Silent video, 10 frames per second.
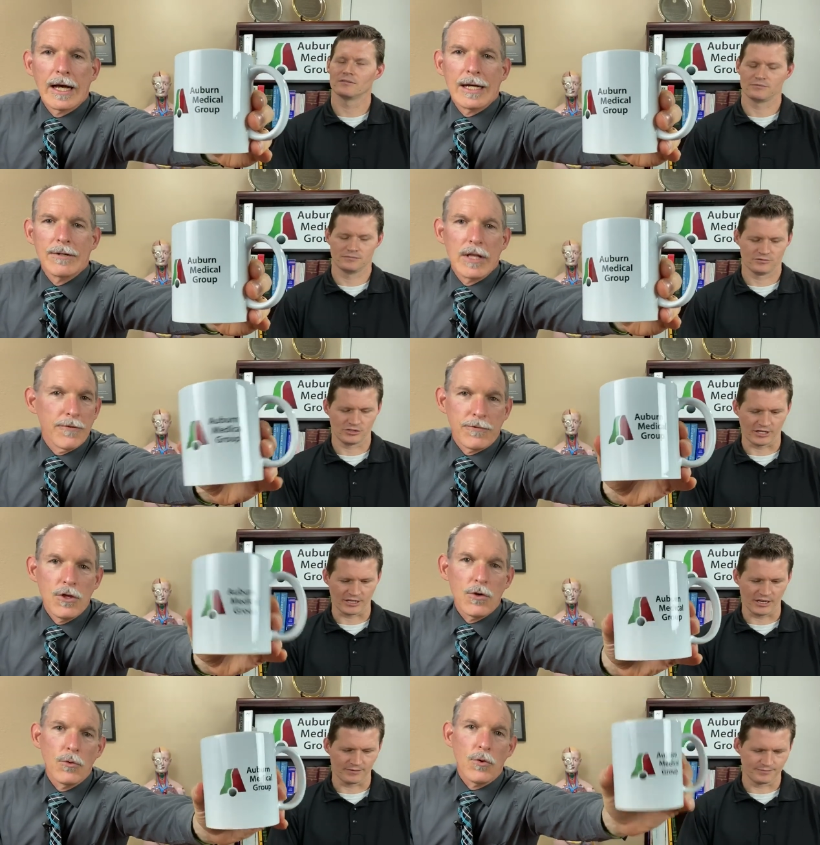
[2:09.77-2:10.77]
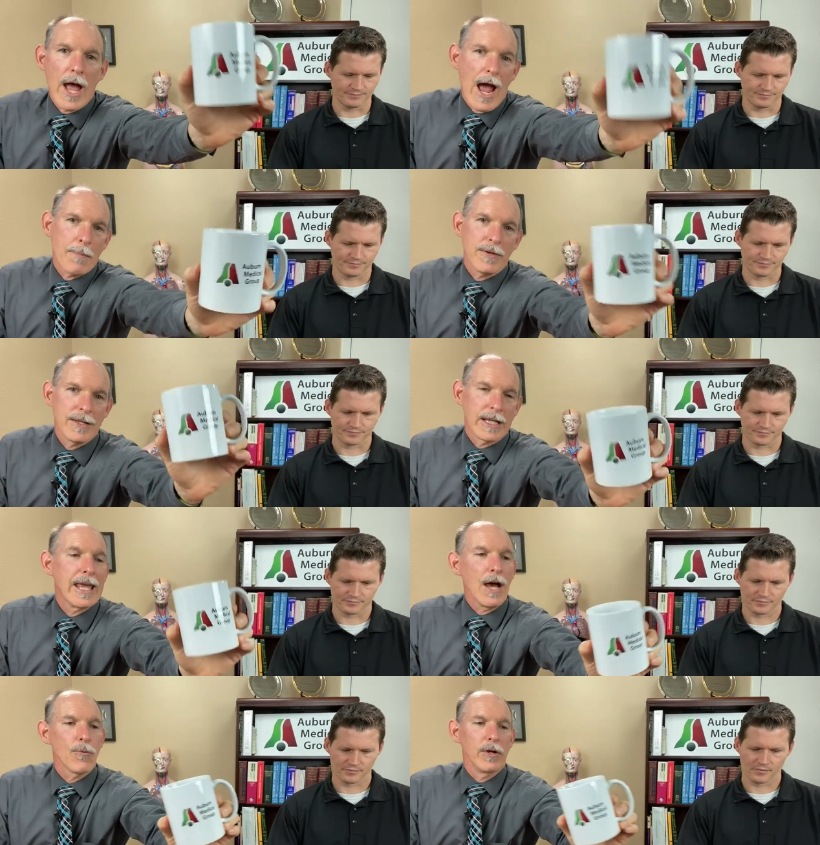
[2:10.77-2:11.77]
Speaker 1: Uh, if you happen to
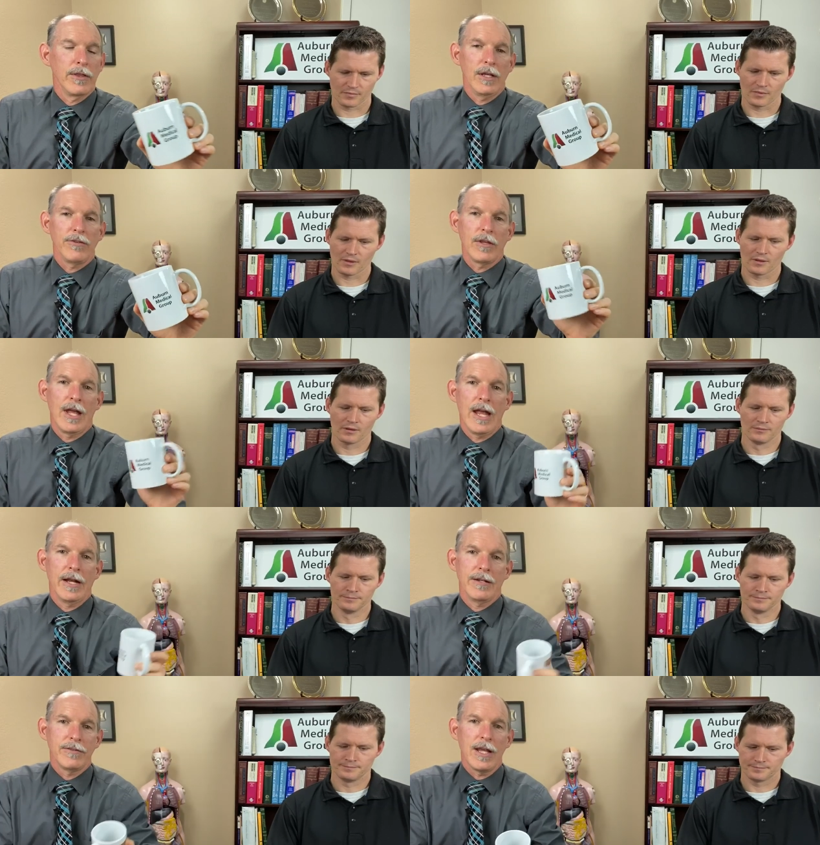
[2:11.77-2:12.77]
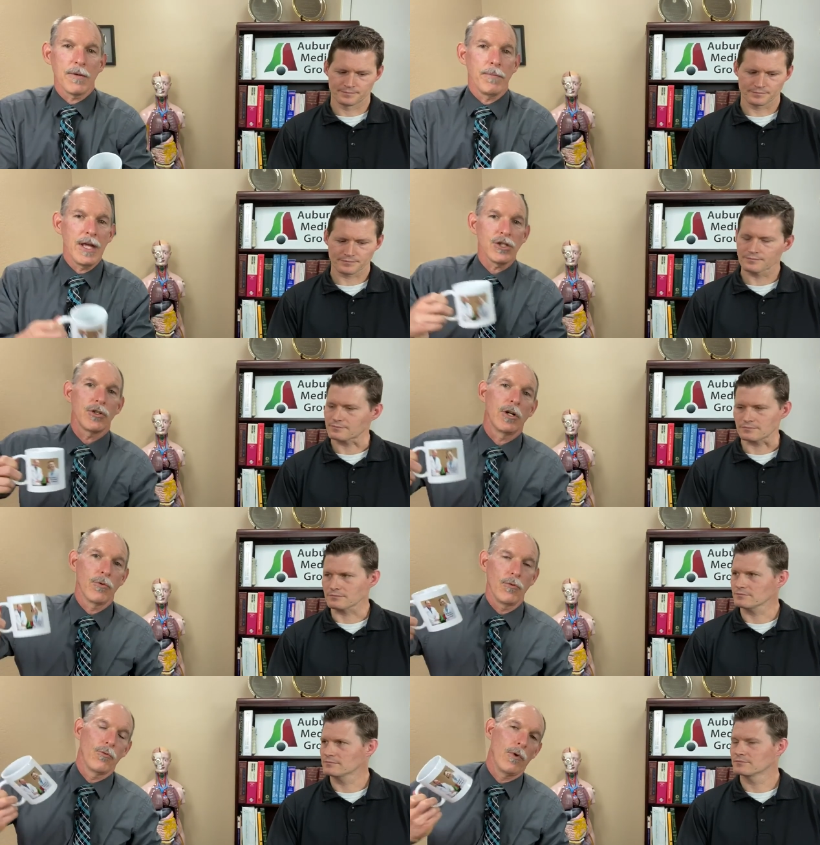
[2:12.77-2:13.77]
get one of these and take a
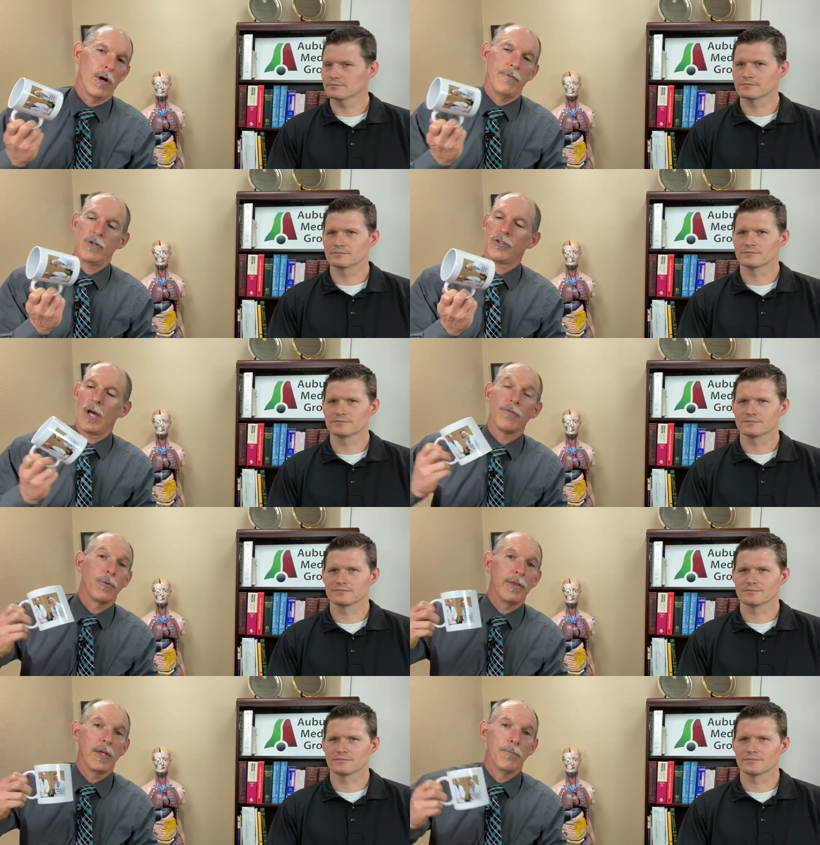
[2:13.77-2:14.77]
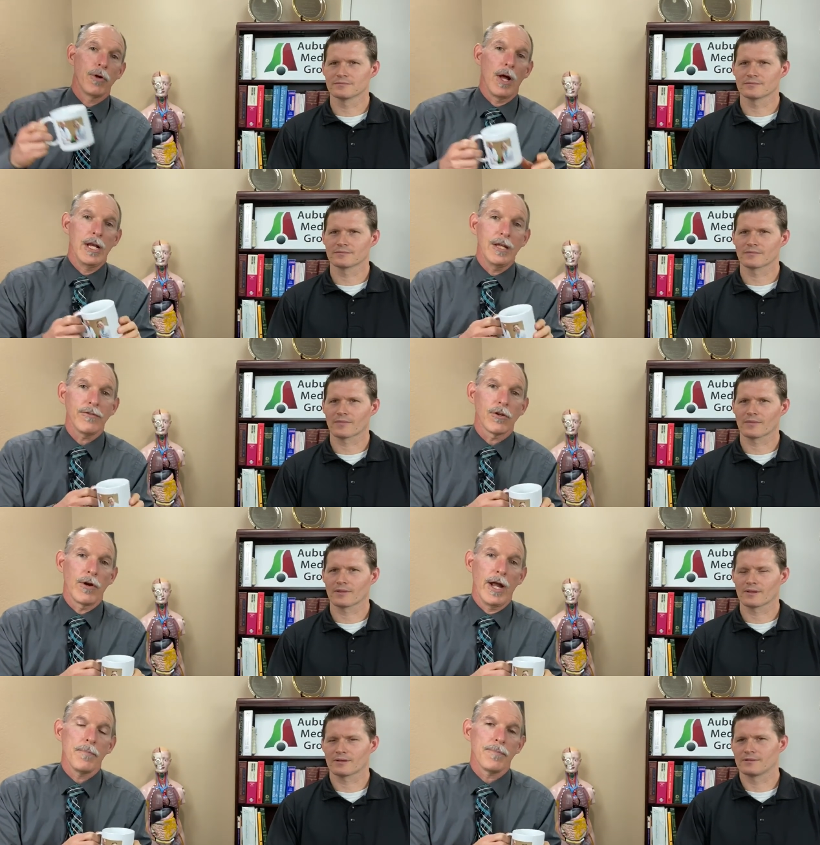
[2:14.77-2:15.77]
picture of yourself with it and put it on
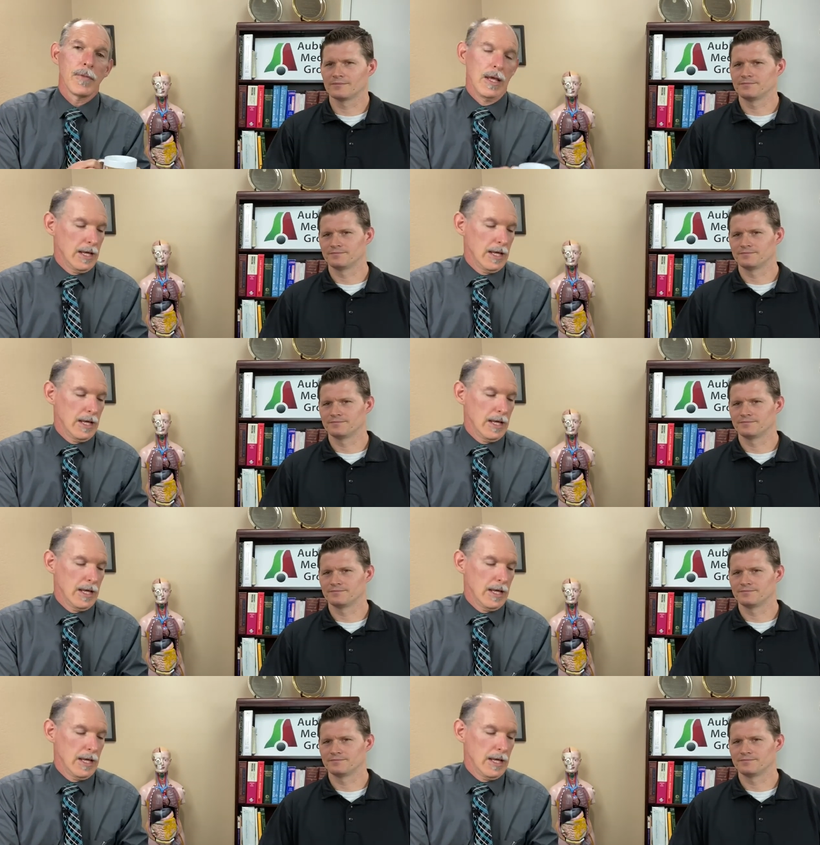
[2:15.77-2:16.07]
Instagram